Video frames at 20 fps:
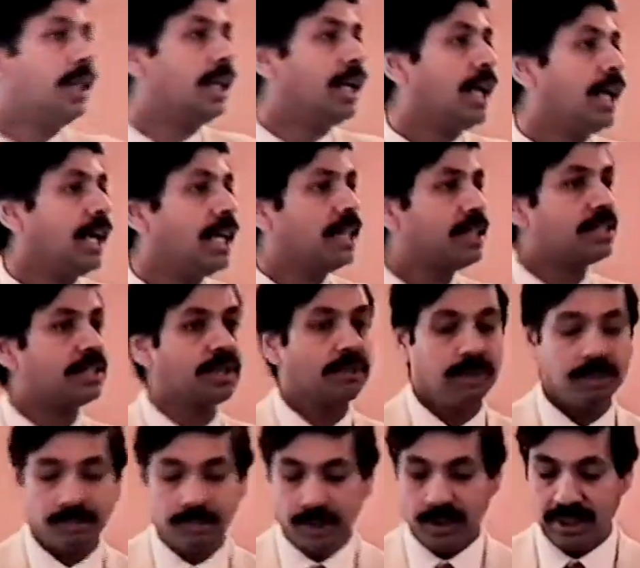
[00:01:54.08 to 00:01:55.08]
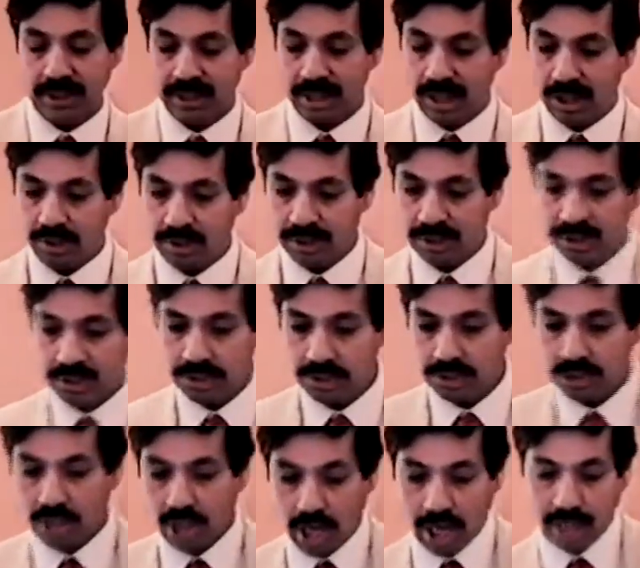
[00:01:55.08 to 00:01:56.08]
as someone pointed out in this
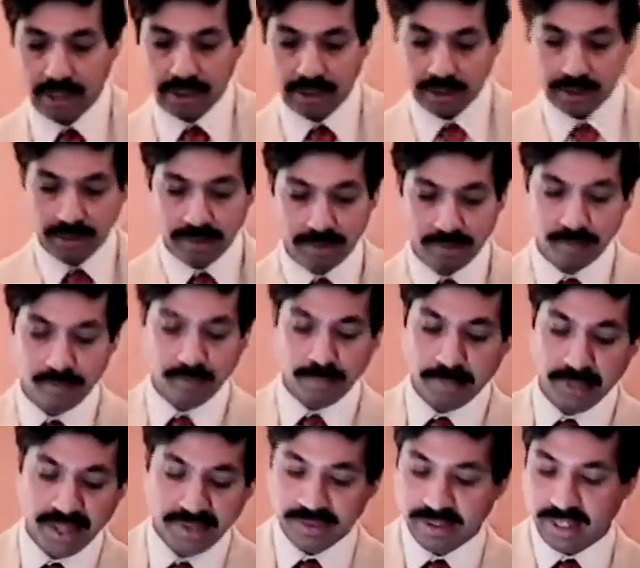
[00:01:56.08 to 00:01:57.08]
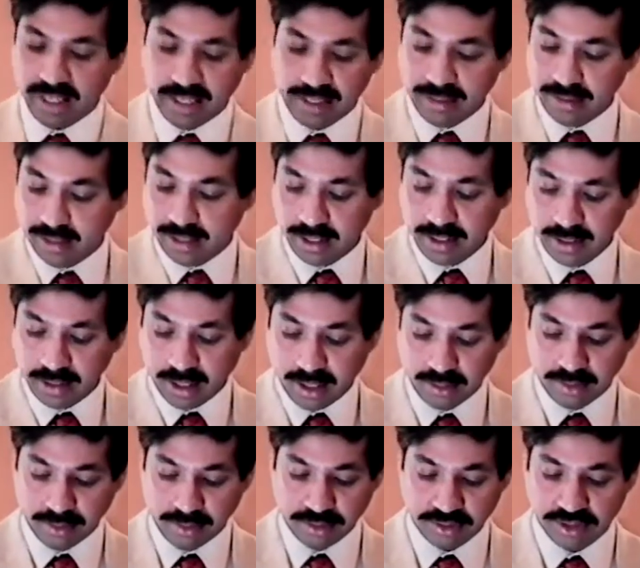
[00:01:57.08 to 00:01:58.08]
talk, methane and
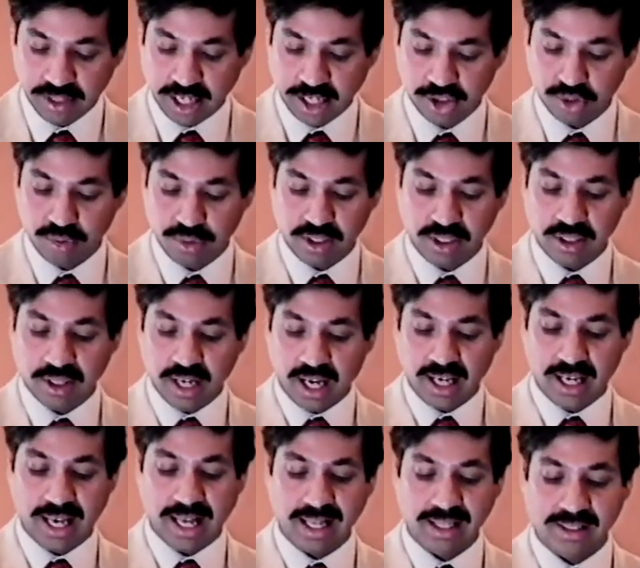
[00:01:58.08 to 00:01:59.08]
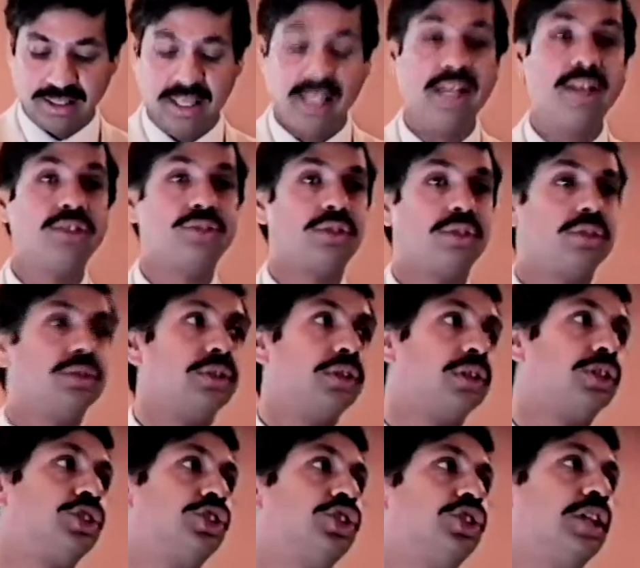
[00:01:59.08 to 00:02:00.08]
other saturated alkanes are dirt
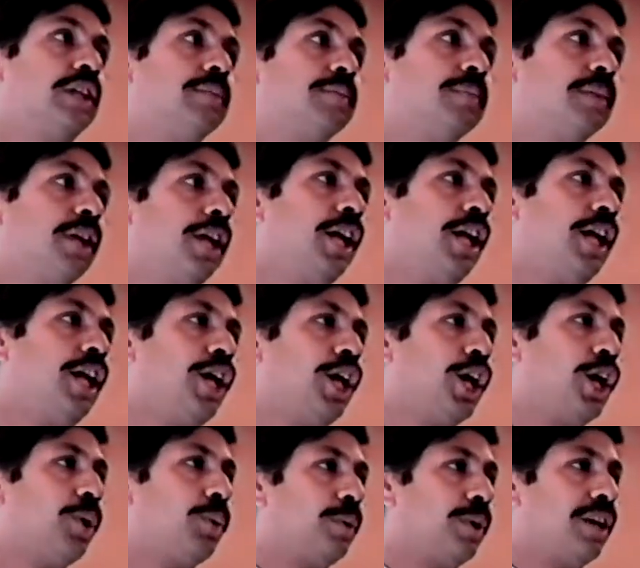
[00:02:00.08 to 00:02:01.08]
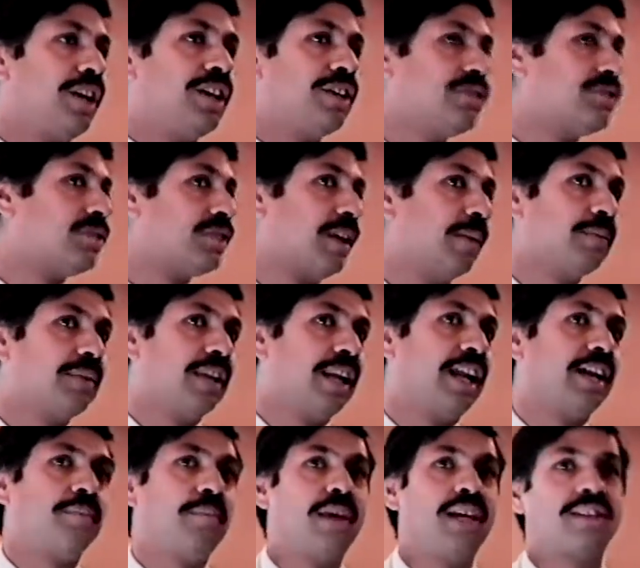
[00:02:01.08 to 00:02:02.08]
cheap whereas something like
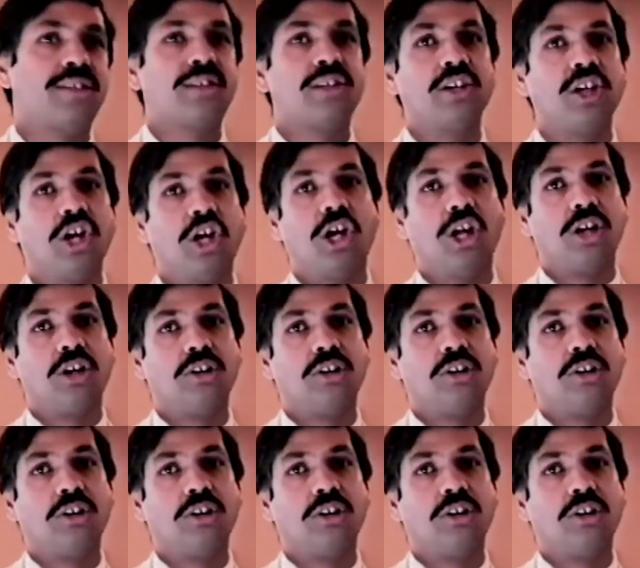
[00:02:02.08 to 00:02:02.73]
methanol or